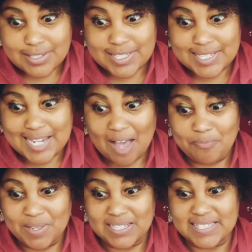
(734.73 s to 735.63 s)

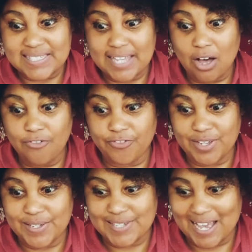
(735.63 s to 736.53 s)
Snapping
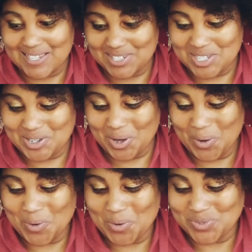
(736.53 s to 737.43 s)
selfies as he
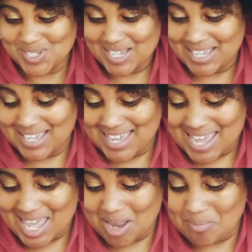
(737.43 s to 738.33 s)
goes
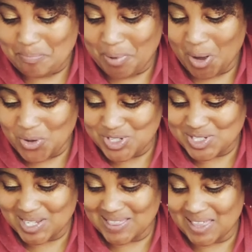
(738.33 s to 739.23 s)
and
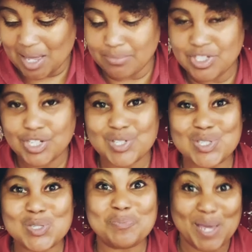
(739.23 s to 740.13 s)
posting them to
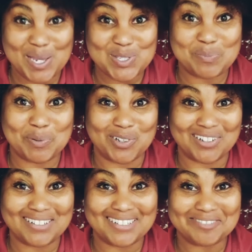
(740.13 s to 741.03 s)

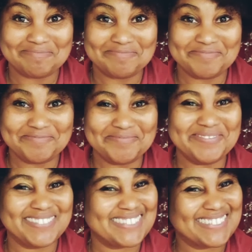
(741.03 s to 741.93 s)
Facebook.
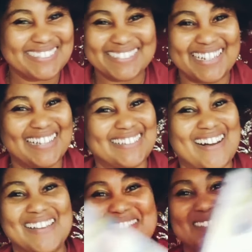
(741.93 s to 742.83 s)
That's
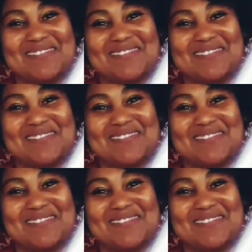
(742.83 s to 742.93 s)
awesome.